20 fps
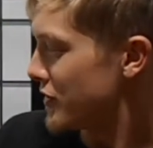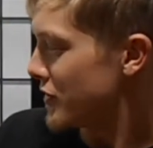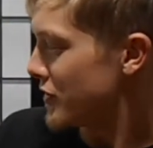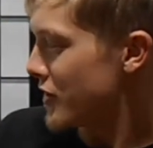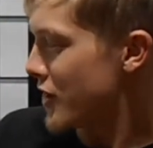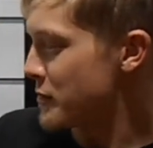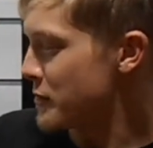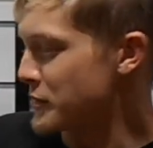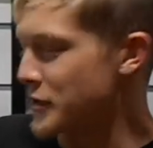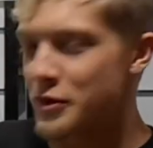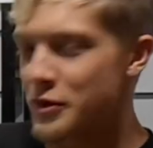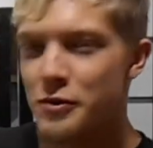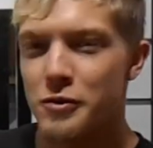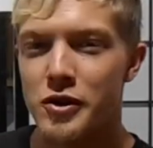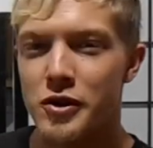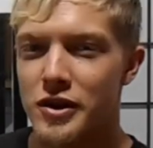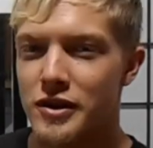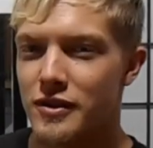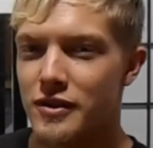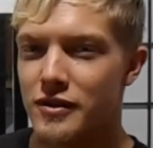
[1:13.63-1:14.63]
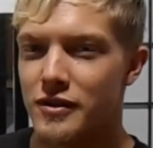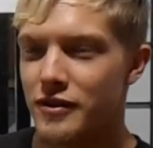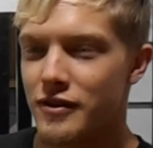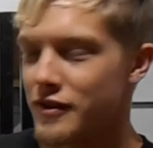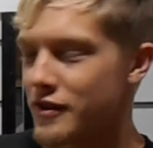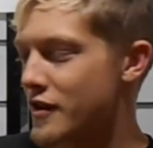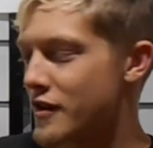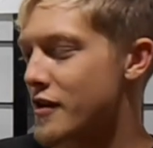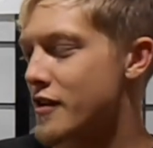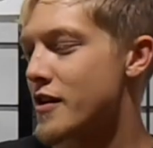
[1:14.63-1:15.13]
Hop to it.
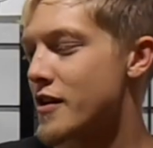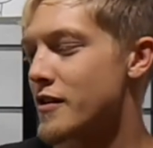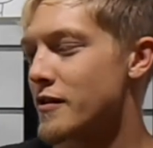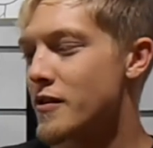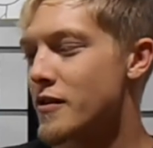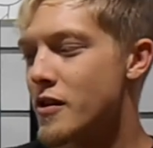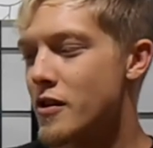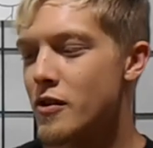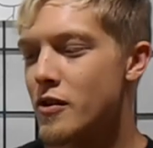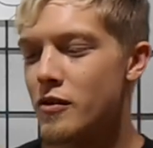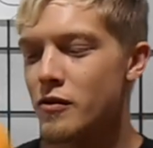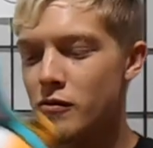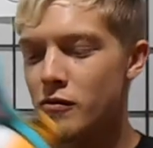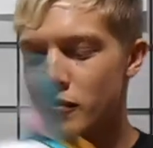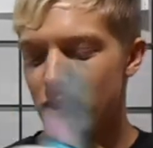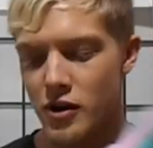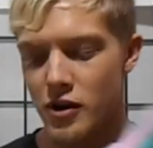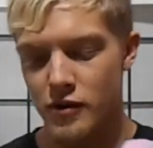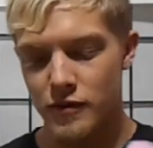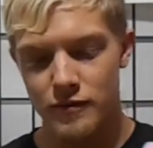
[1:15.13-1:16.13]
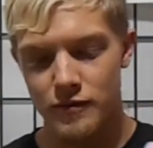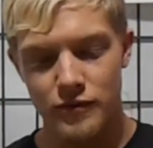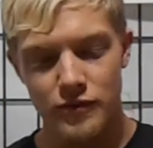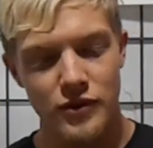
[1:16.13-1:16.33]
Alright, well,